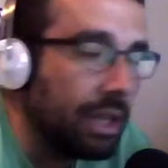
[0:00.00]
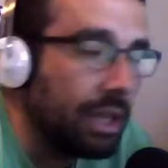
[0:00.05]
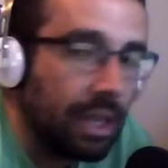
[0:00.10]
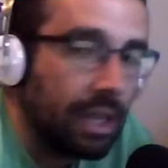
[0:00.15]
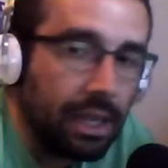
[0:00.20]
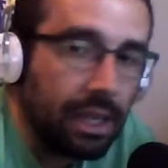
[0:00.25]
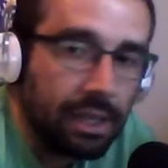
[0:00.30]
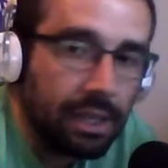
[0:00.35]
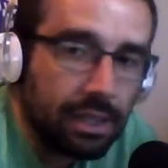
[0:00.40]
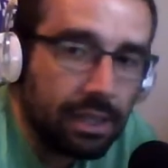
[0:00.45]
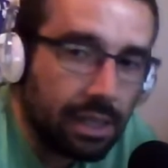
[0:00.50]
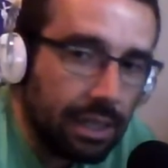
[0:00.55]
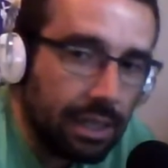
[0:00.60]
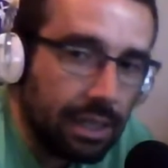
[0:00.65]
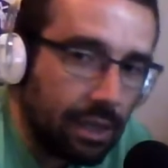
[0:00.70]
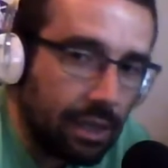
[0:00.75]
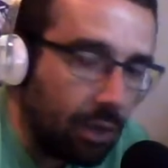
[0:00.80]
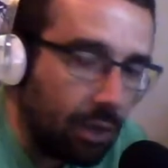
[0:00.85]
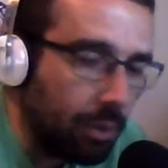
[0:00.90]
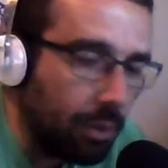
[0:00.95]

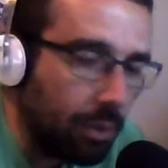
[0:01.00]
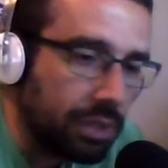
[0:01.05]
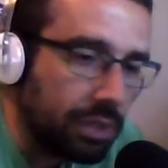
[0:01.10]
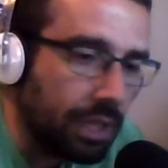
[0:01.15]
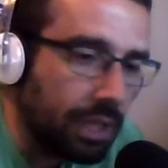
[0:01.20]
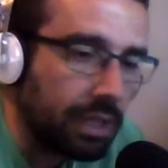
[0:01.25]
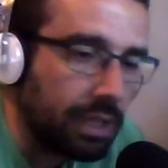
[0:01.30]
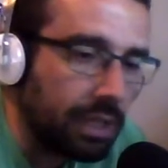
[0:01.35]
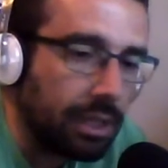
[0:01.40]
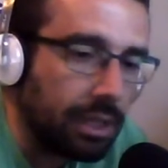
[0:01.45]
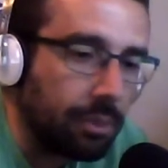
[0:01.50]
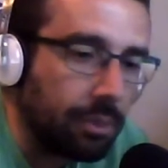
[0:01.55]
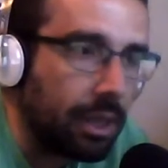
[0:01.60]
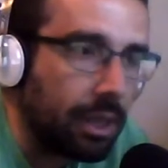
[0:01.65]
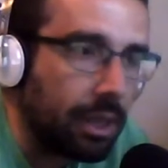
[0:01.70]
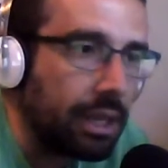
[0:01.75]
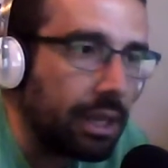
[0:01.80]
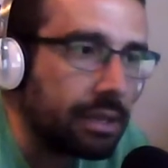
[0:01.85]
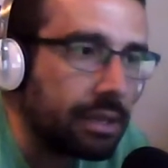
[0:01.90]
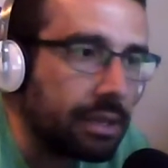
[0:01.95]
he almost can't get
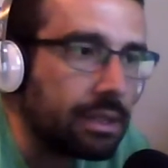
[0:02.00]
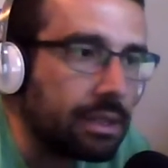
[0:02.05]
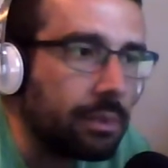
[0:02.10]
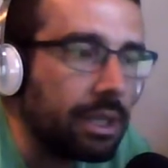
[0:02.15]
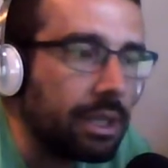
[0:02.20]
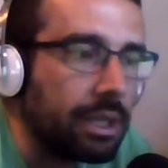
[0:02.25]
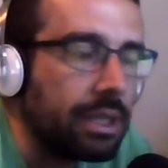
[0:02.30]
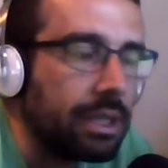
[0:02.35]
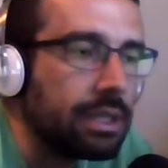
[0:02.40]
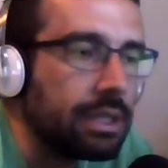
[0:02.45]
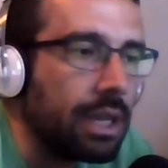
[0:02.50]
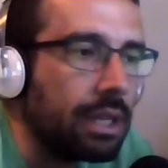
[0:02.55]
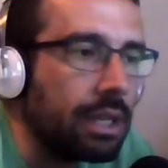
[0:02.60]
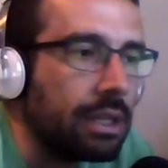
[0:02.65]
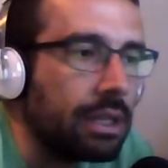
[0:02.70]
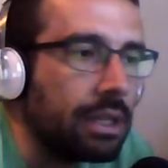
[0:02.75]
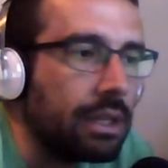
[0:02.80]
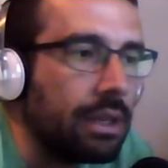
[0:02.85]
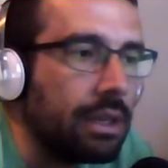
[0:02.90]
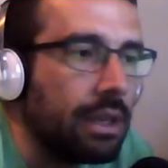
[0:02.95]
past. He's
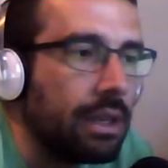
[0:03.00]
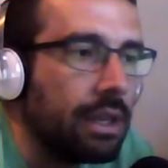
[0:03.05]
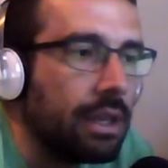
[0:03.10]
got